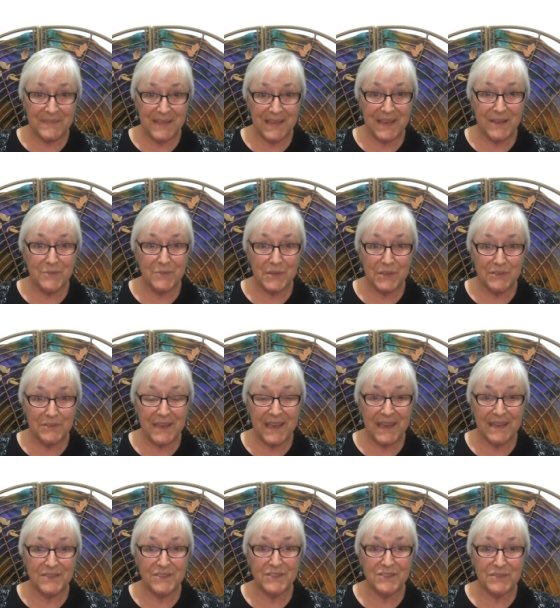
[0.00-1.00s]
It will
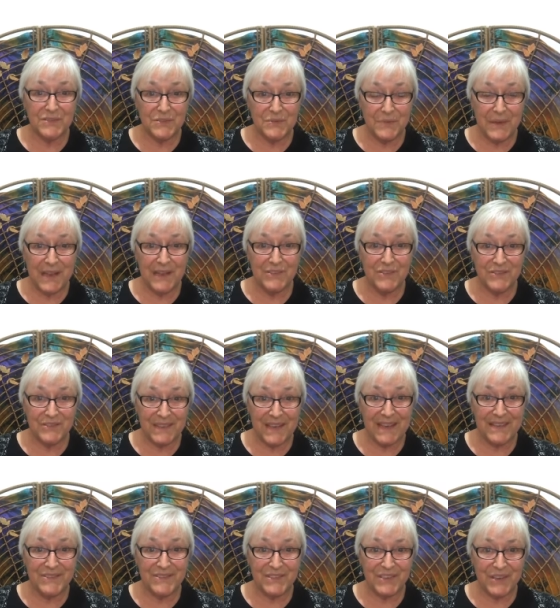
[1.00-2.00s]
get you to where you
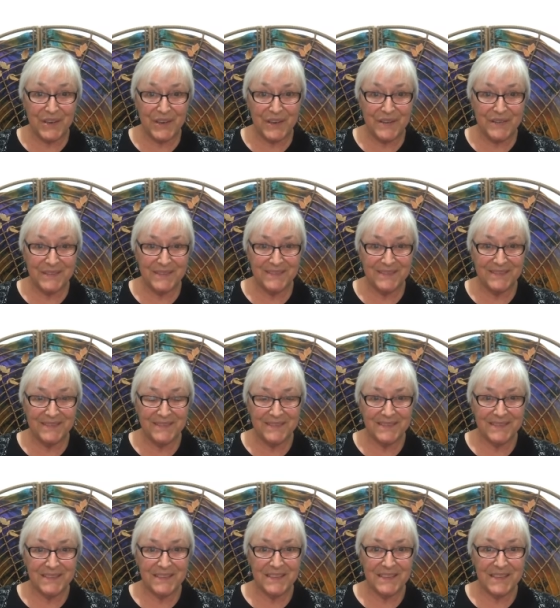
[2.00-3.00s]
need to go.
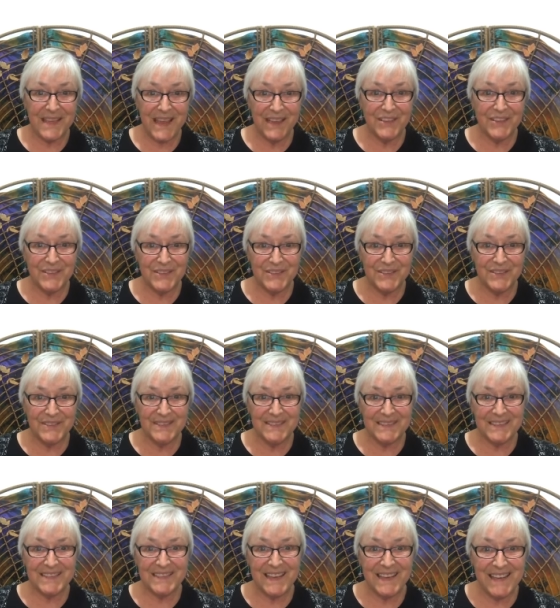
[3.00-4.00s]
Thank you.
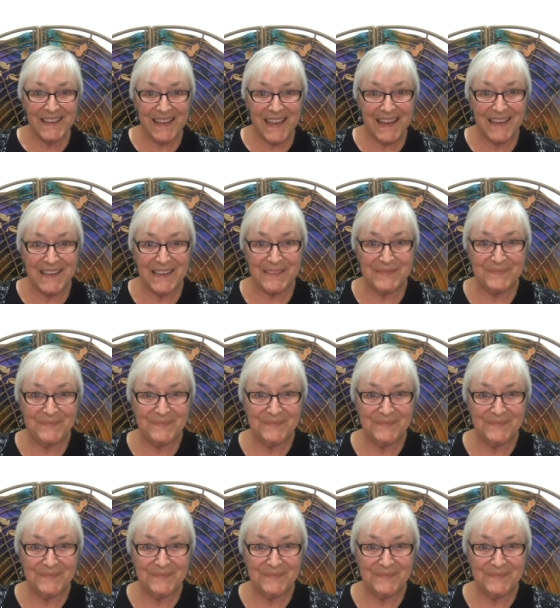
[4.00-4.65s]
See you later.